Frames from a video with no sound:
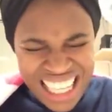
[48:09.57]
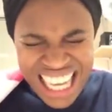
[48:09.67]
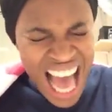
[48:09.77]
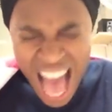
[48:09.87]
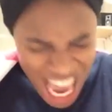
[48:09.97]

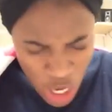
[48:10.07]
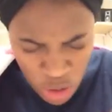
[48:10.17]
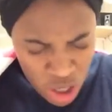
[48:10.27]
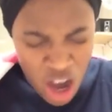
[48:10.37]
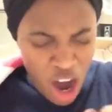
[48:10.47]
the
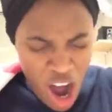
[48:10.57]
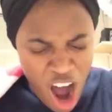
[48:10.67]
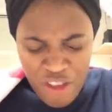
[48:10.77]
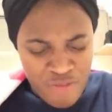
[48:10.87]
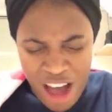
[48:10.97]
idols
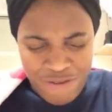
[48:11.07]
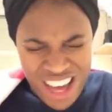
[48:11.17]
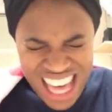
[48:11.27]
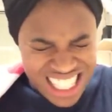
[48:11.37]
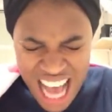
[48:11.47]
of my
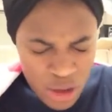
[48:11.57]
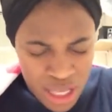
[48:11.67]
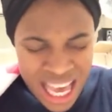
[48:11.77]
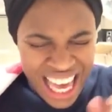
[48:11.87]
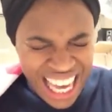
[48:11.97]
father's
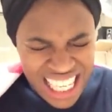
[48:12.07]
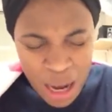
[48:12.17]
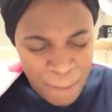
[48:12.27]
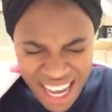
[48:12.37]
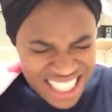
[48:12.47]
house. In
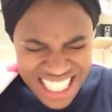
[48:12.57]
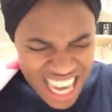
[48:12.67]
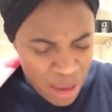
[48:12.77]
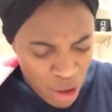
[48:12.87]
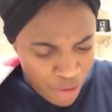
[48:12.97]
the mighty
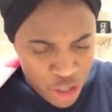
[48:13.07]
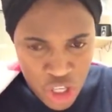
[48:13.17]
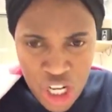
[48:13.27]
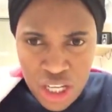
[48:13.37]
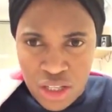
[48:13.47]
name of
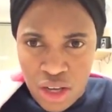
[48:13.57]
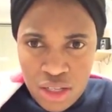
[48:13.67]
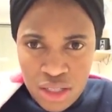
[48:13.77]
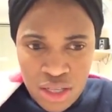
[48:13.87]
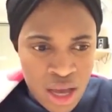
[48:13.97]

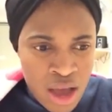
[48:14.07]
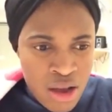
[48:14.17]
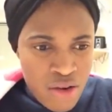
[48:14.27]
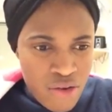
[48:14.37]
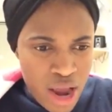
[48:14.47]
Jesus.
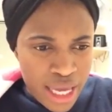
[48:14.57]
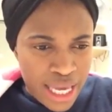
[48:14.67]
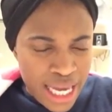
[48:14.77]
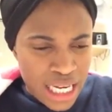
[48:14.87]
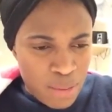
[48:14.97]

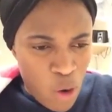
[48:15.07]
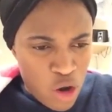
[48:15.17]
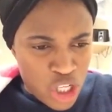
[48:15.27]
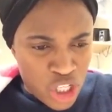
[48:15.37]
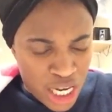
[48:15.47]

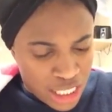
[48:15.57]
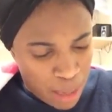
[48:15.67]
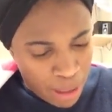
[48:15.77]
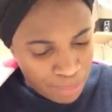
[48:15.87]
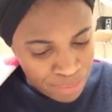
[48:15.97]
Rekedebo
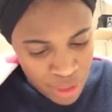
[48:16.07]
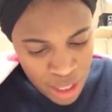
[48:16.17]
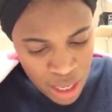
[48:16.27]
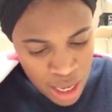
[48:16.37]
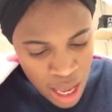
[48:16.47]
shataba.
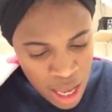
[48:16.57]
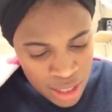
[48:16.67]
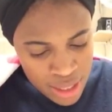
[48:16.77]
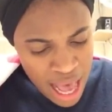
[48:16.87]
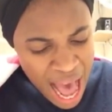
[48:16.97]

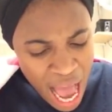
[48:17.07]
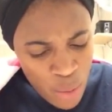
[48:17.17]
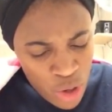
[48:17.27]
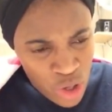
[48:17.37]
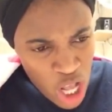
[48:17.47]
Say,
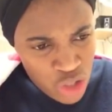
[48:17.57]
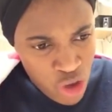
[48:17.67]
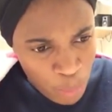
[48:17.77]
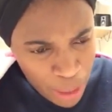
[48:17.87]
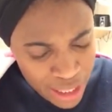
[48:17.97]
I will not
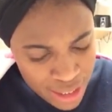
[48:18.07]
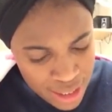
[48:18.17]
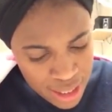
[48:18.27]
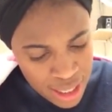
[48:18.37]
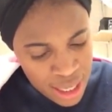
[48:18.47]

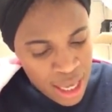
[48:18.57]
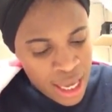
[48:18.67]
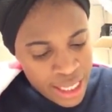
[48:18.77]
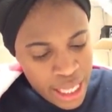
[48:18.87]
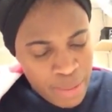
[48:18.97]
repeat
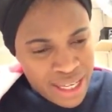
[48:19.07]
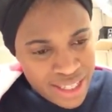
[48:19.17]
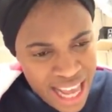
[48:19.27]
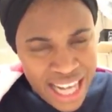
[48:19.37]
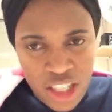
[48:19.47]
the
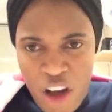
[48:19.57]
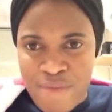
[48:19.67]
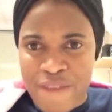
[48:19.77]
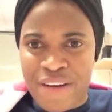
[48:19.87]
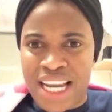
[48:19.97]
mistakes
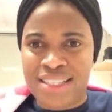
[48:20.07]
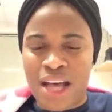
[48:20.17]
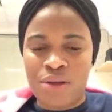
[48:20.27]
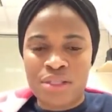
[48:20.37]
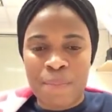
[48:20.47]
of my
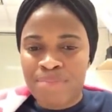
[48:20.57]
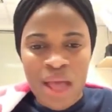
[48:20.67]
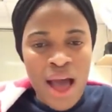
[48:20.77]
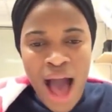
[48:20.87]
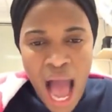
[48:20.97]
father's house.
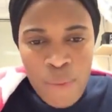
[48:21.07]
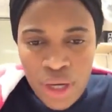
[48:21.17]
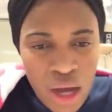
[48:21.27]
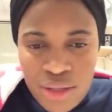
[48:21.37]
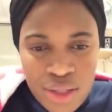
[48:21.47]
I
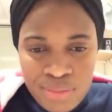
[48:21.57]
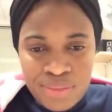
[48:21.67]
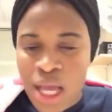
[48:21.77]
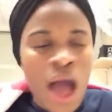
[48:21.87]
will not.